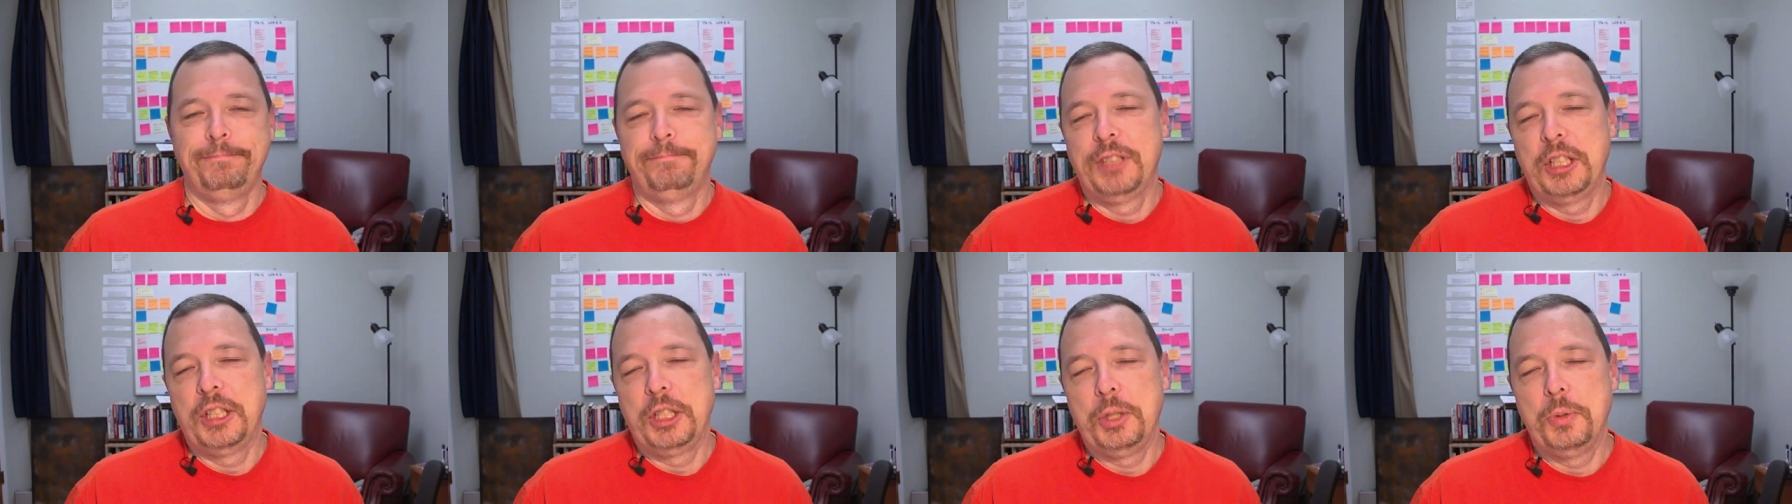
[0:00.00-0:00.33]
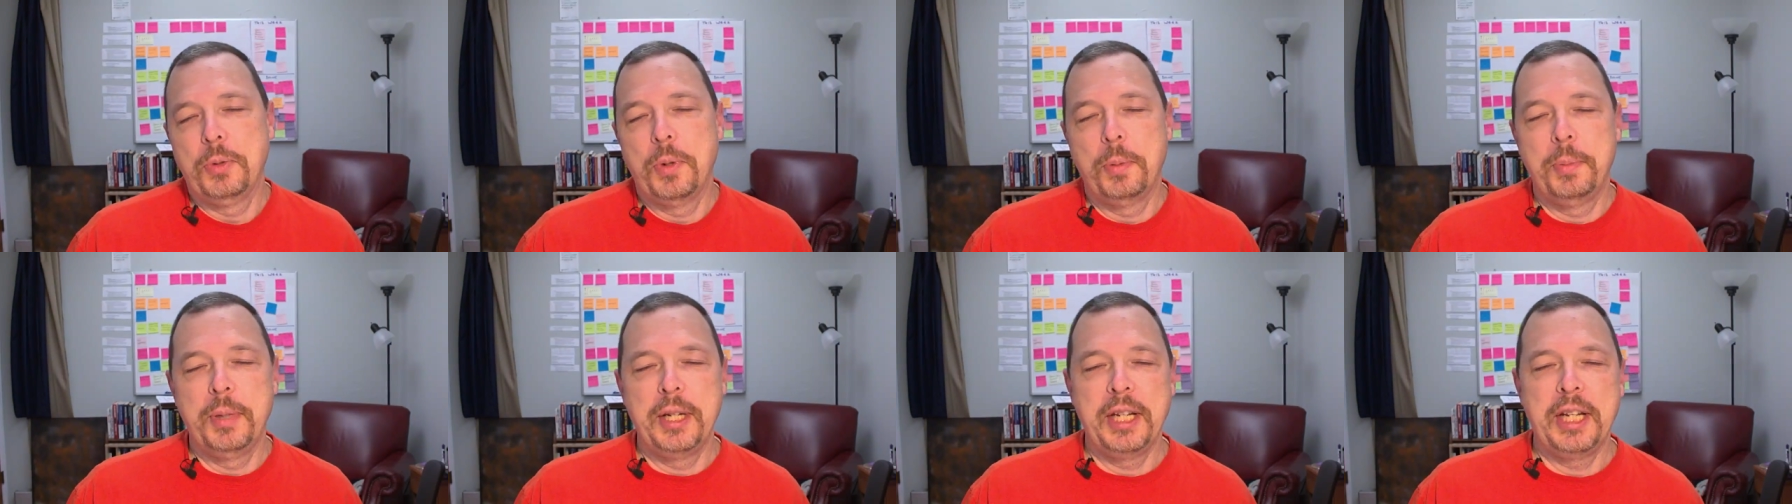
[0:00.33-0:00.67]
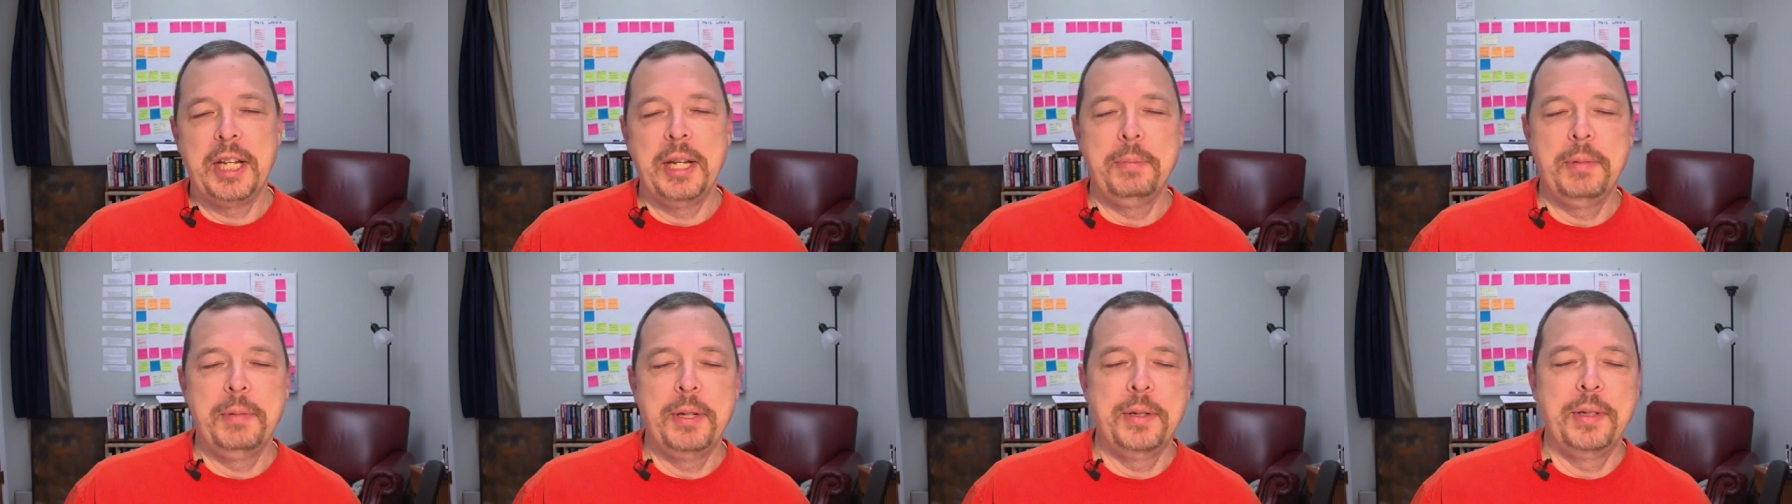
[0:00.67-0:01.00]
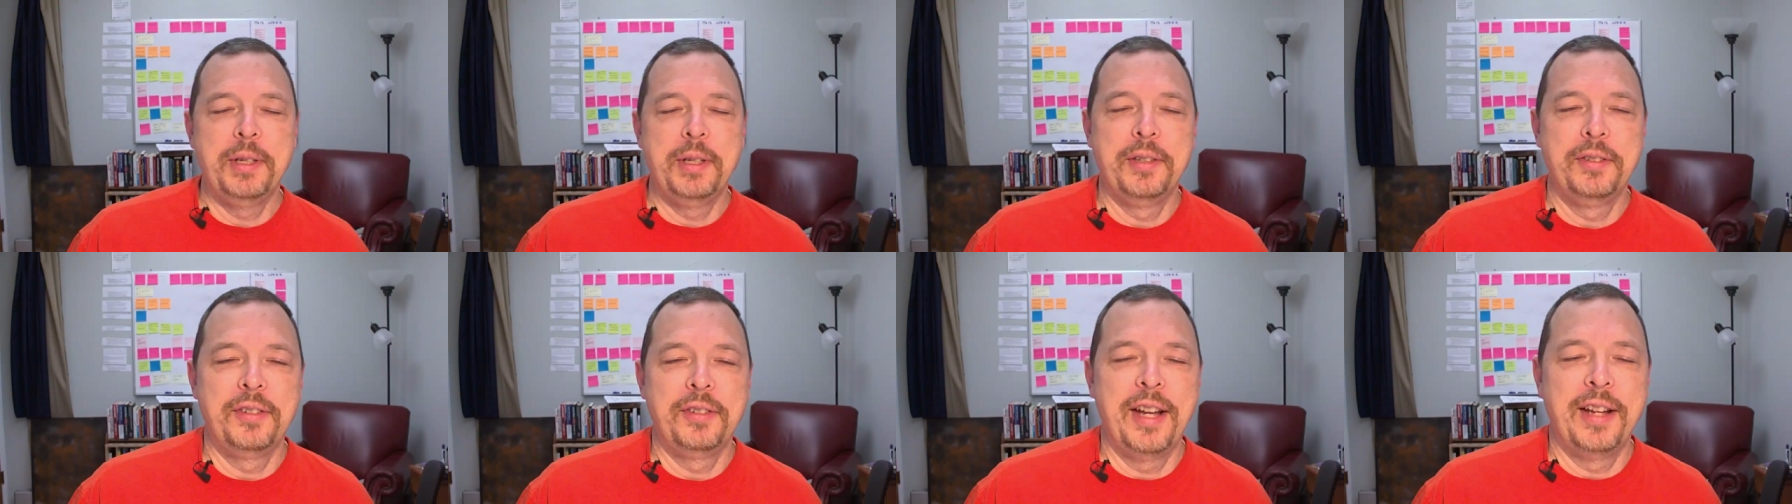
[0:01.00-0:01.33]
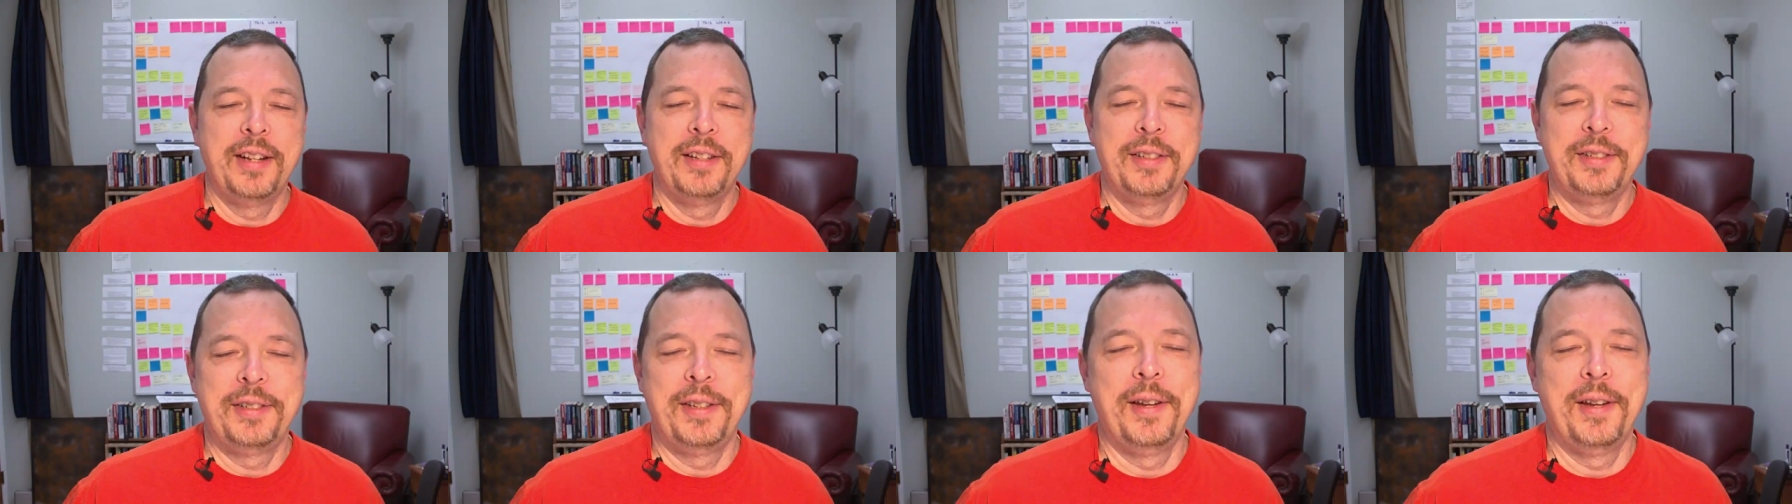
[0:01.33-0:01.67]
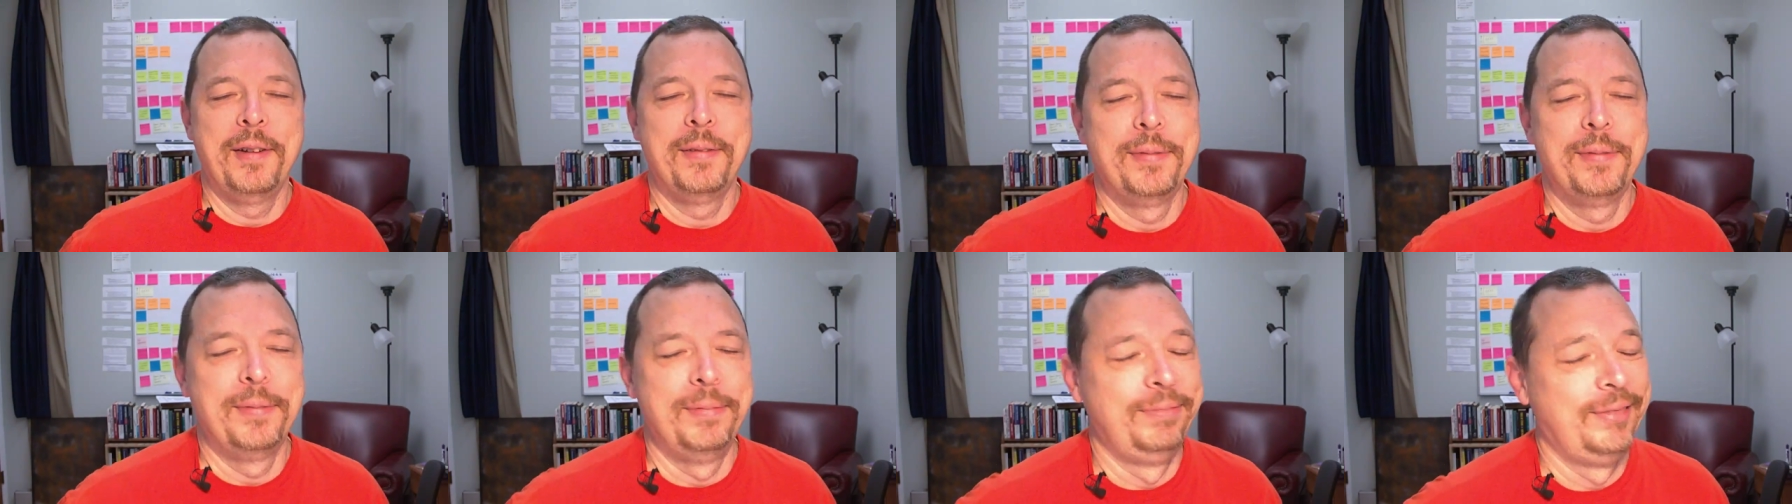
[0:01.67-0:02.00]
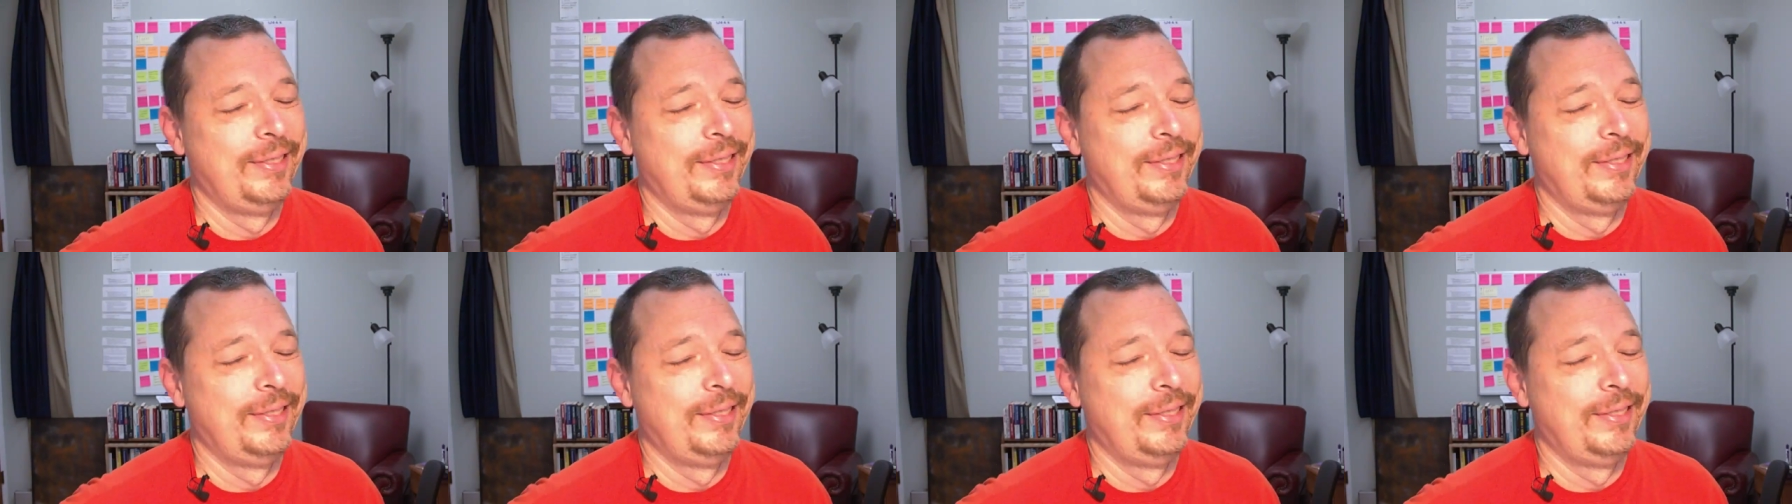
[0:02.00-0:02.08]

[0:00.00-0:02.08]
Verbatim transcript: that you want me to keep doing this kind of stuff.